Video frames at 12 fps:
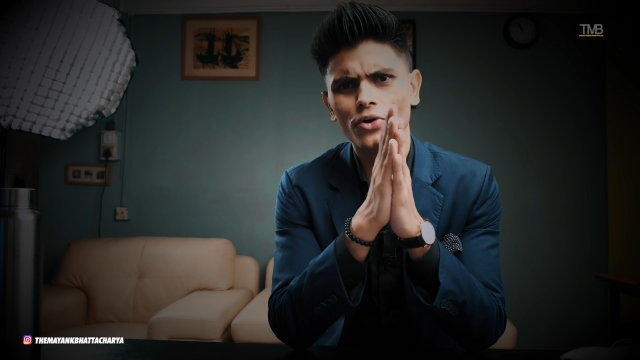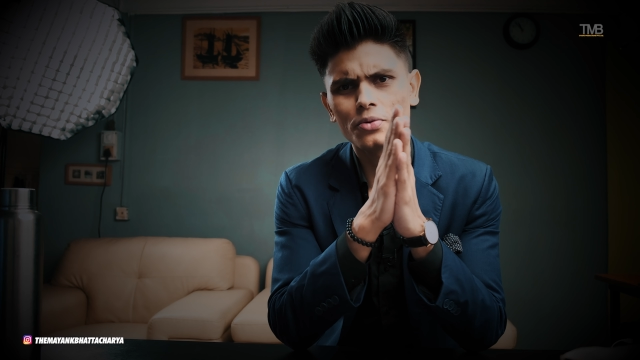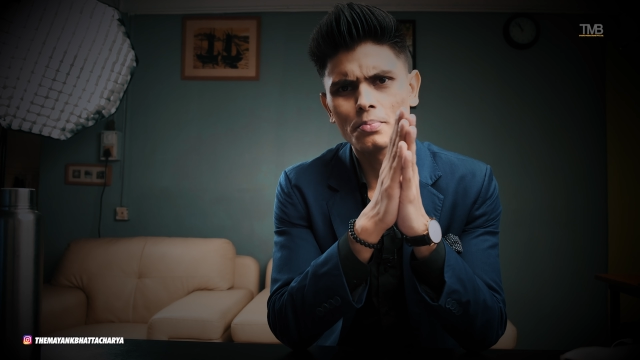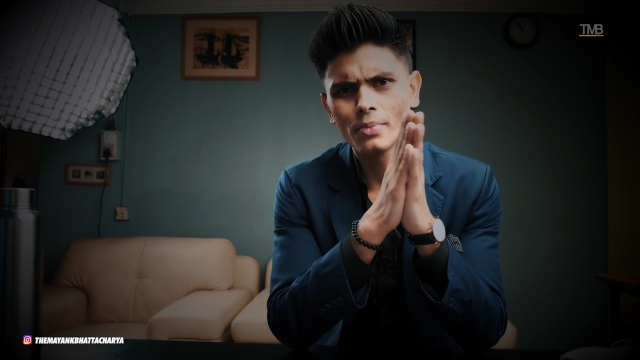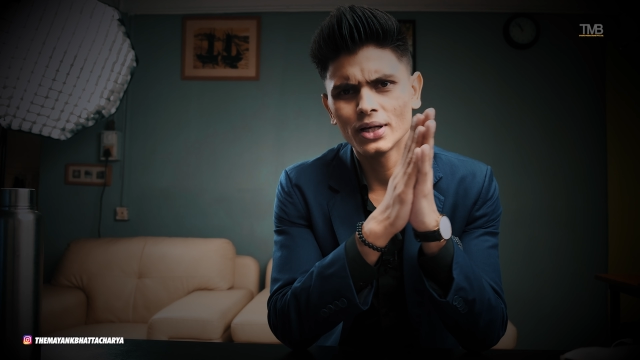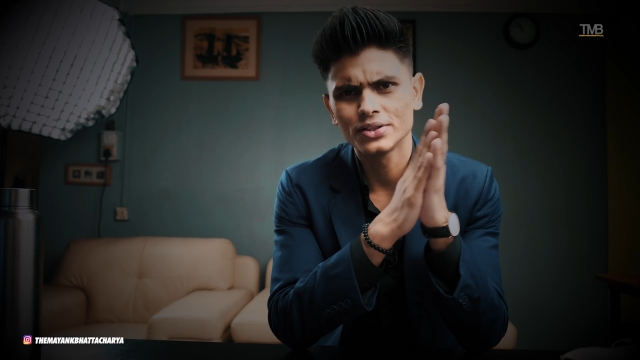
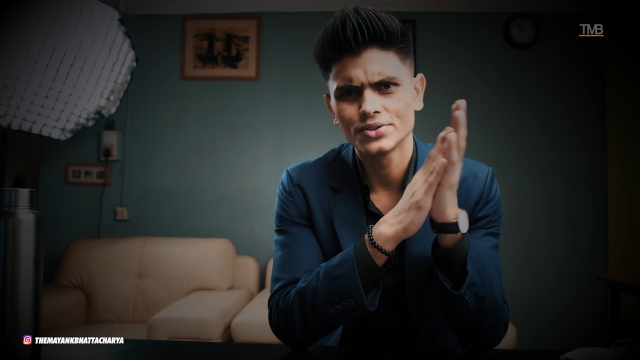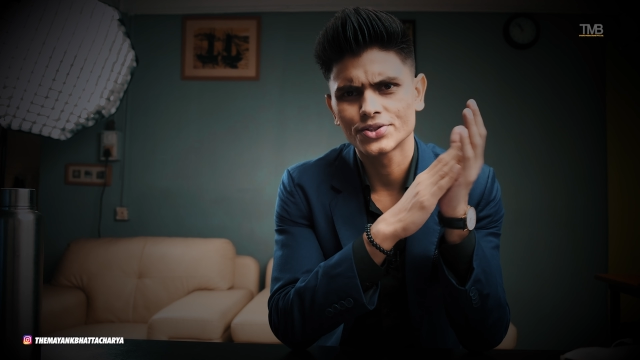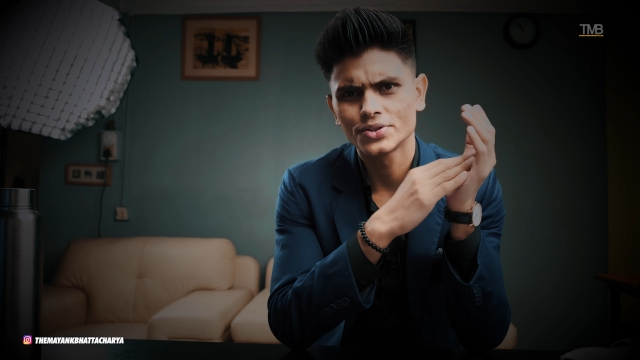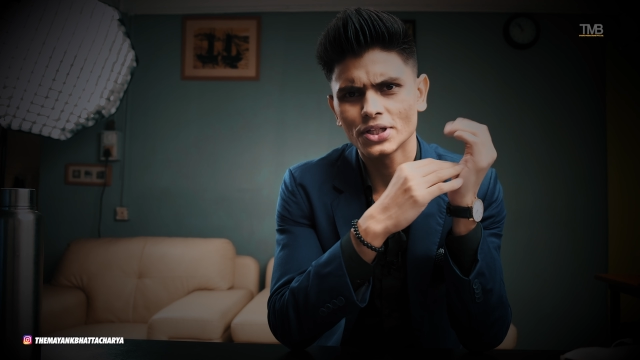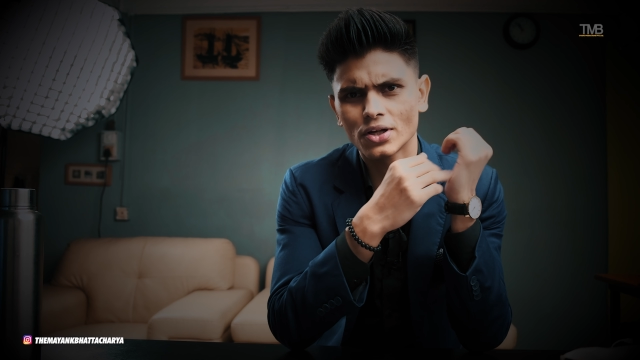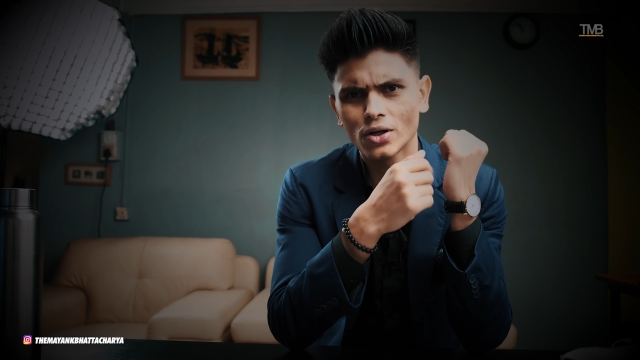months,
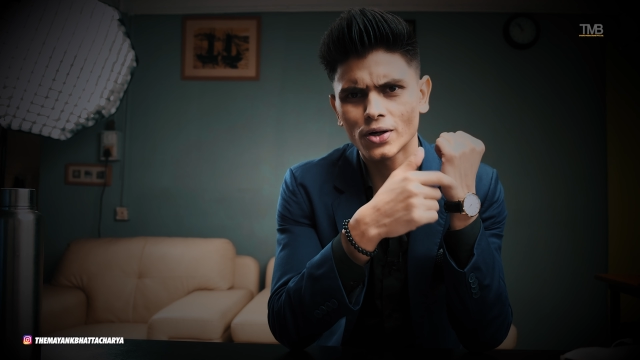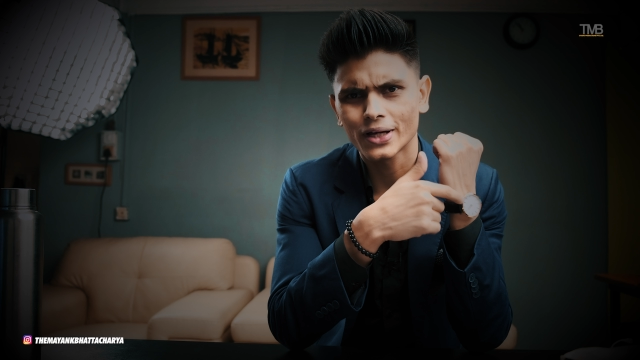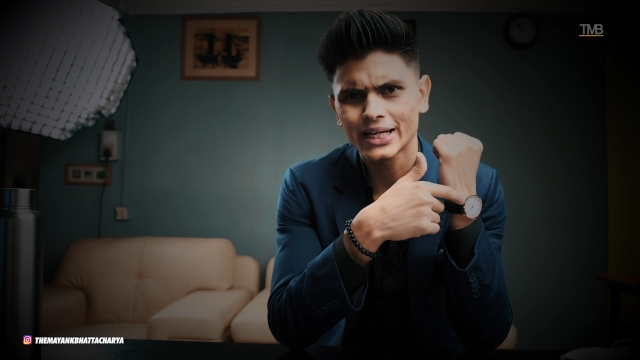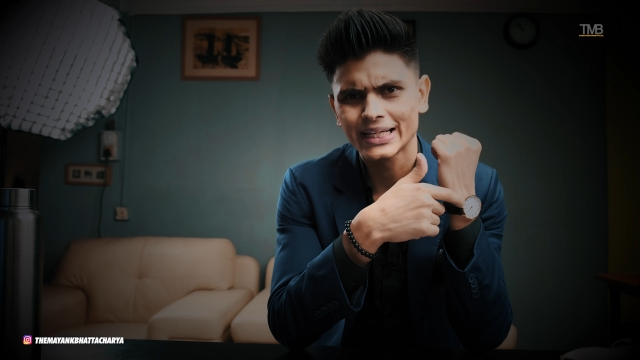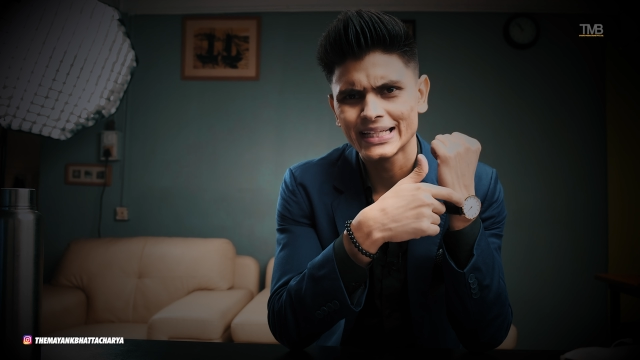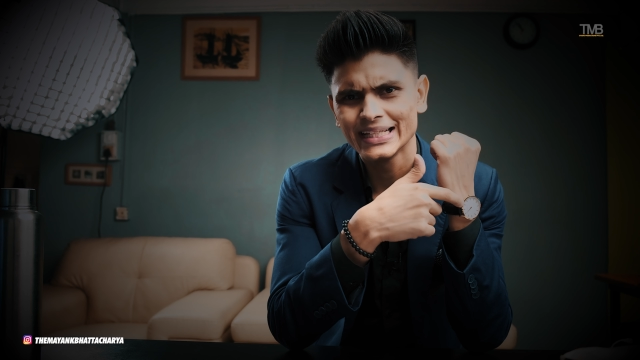the clock
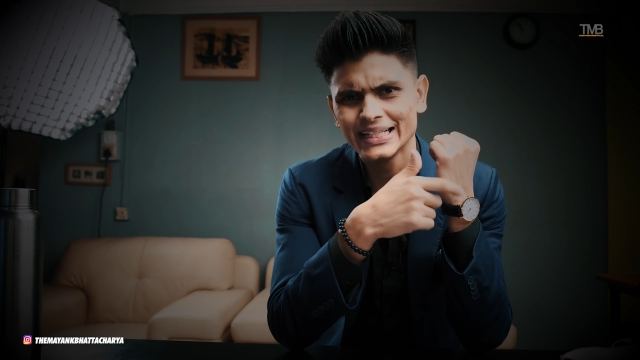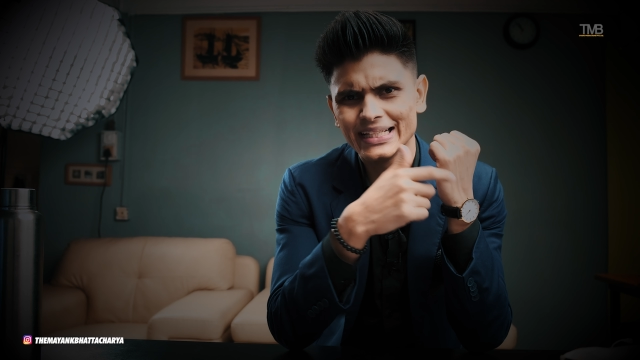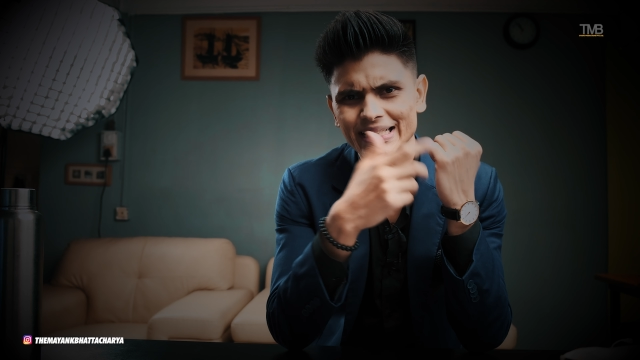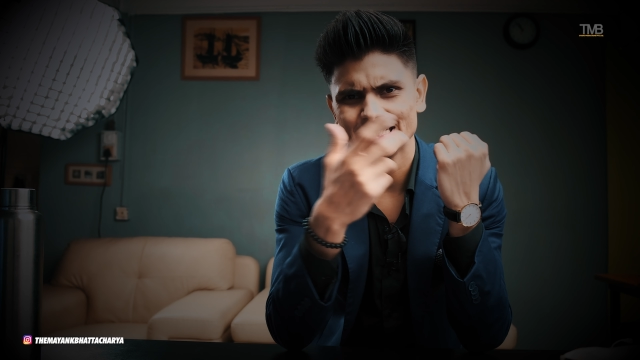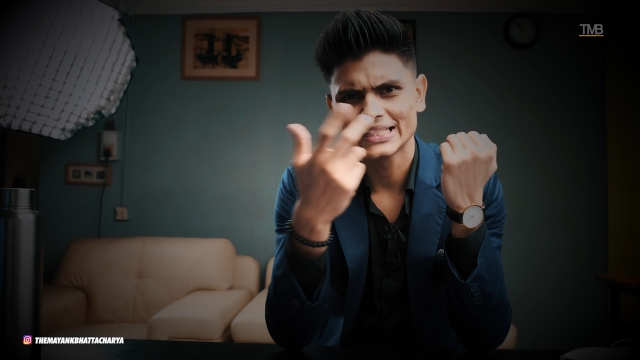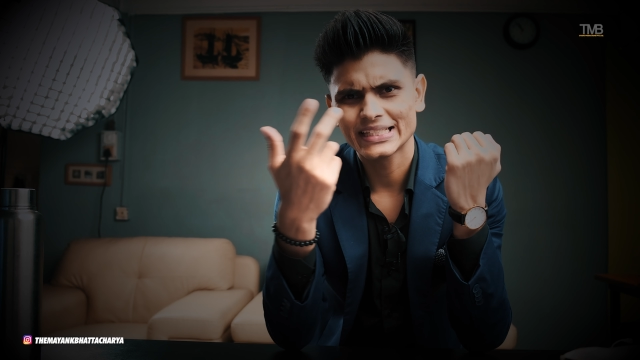
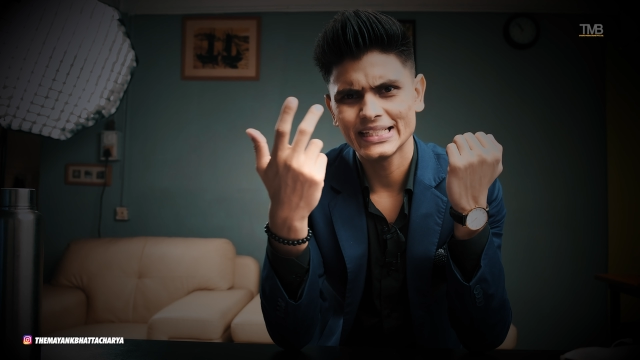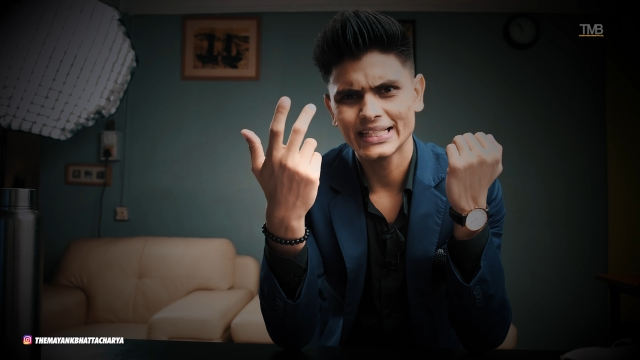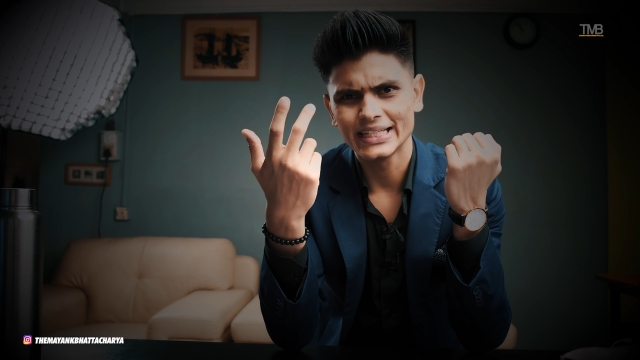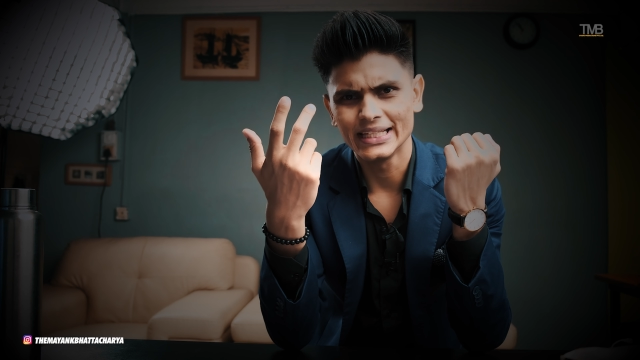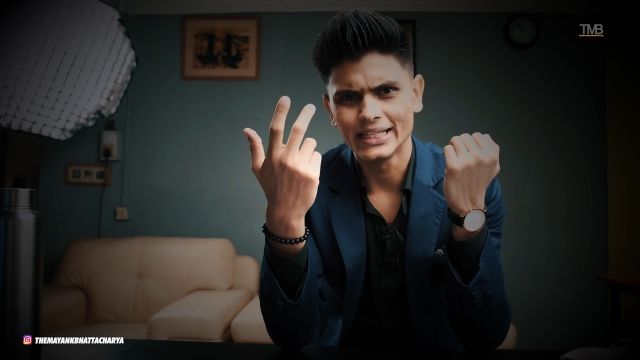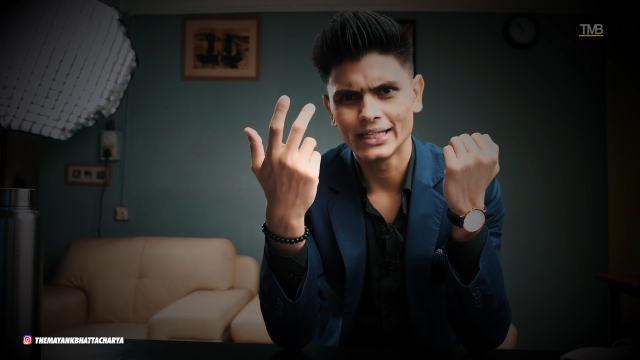is
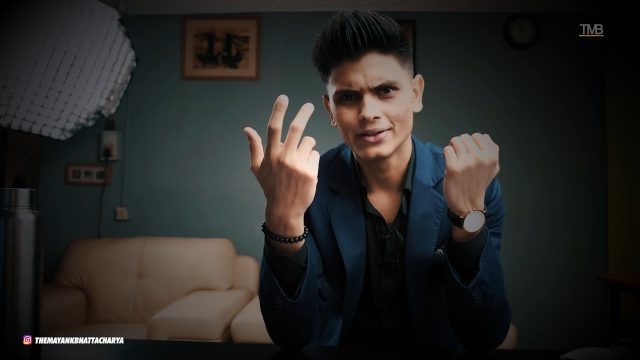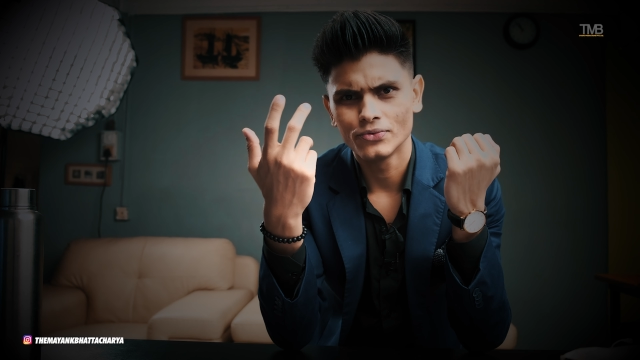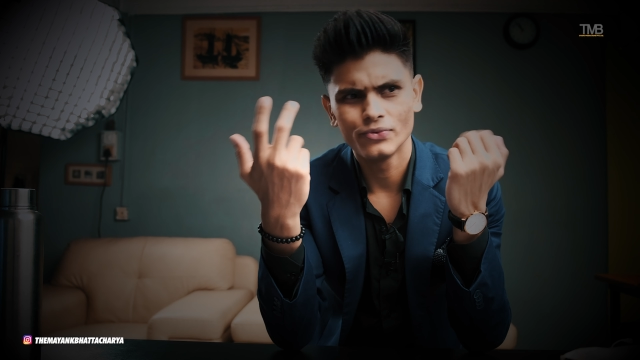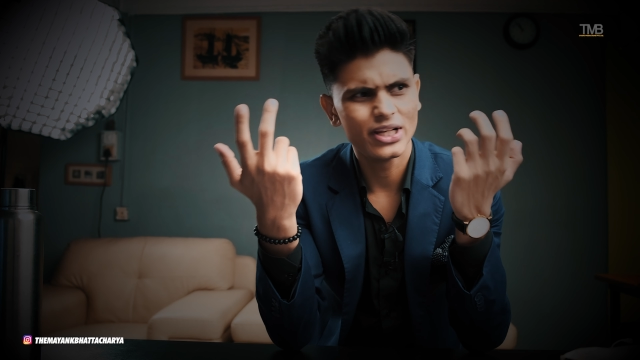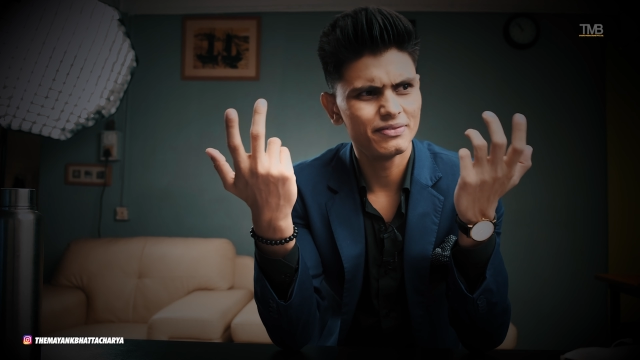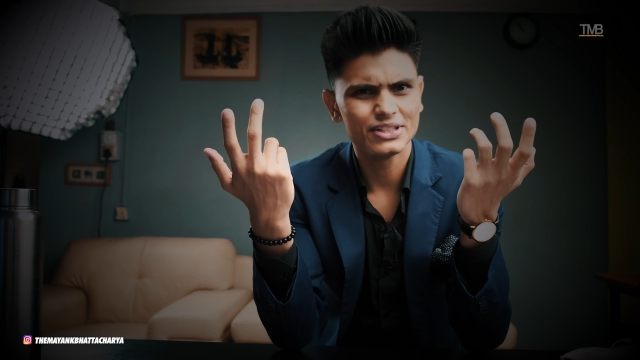ticking.
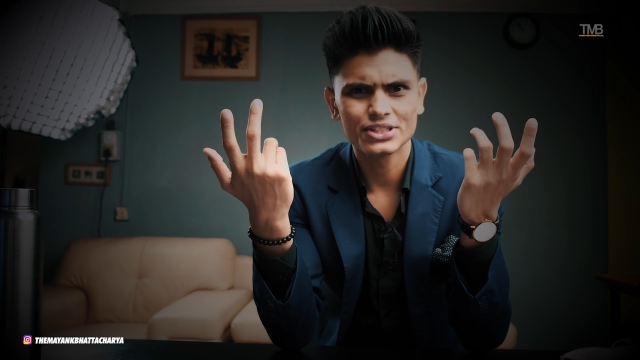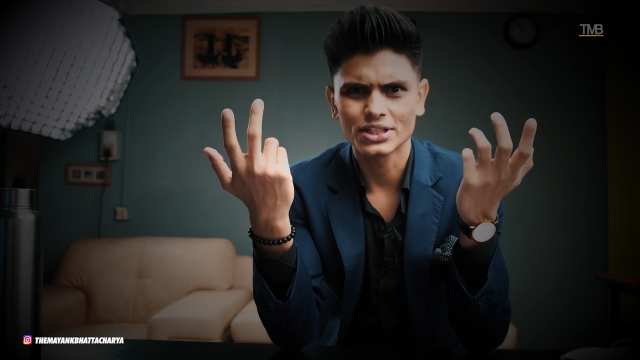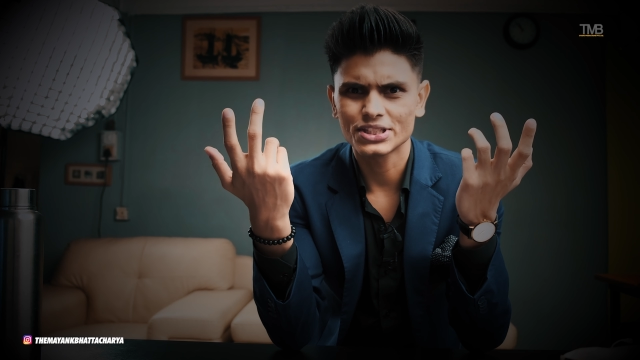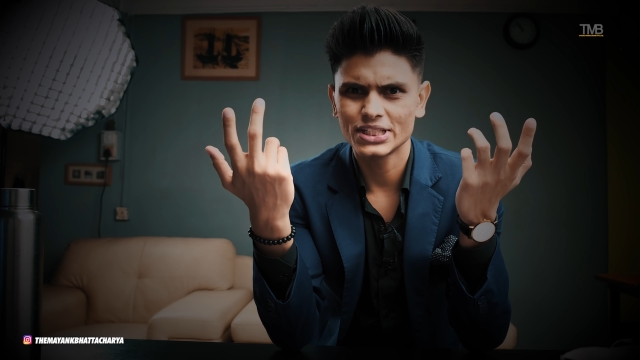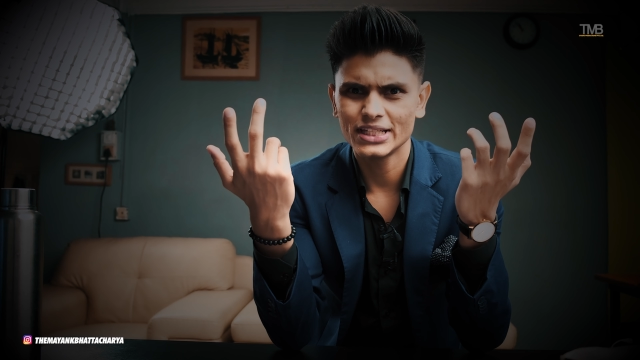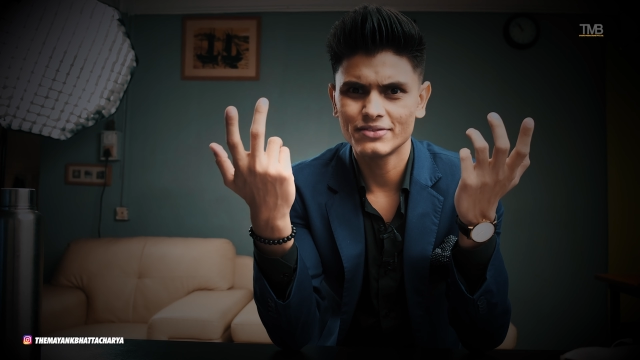Will we
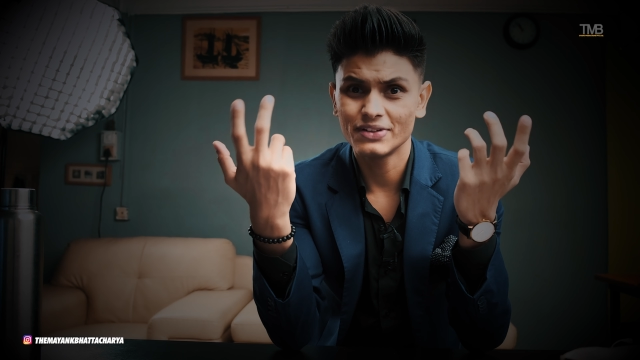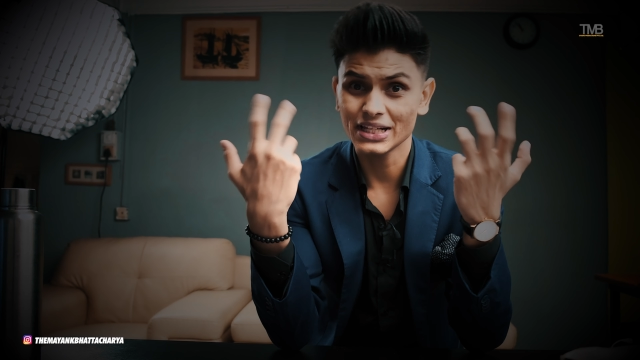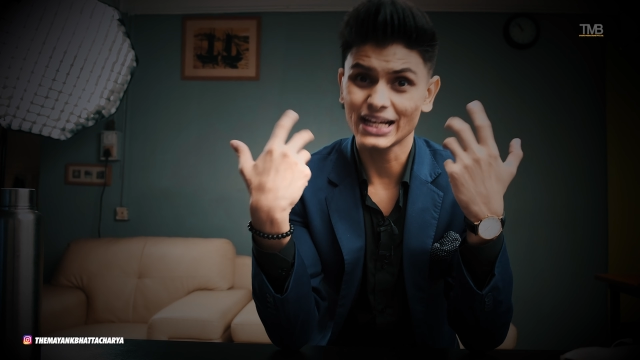succeed? Will